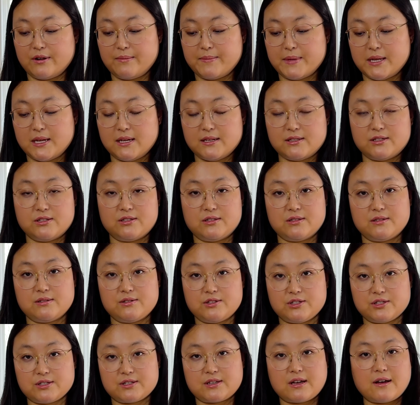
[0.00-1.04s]
minutes,
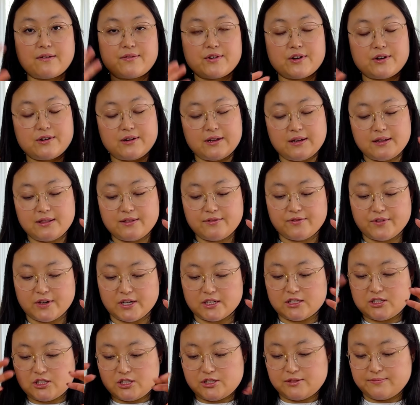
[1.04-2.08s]
just covered in the
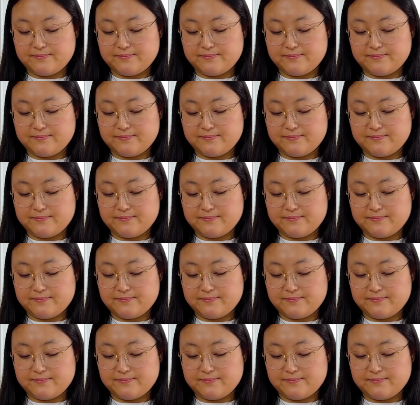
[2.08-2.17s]
fridge.